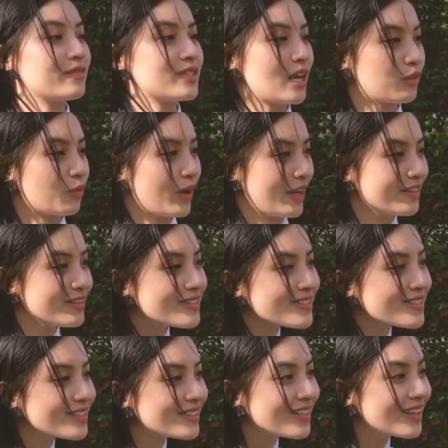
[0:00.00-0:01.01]
of South Wales,
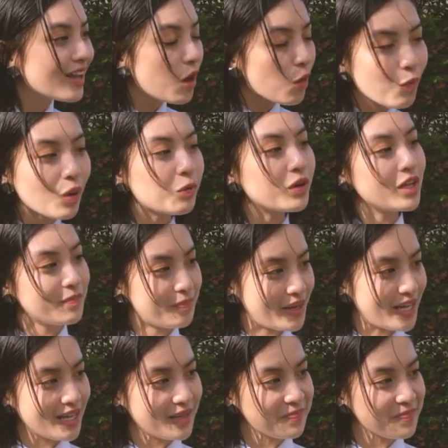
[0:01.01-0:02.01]
what would it be?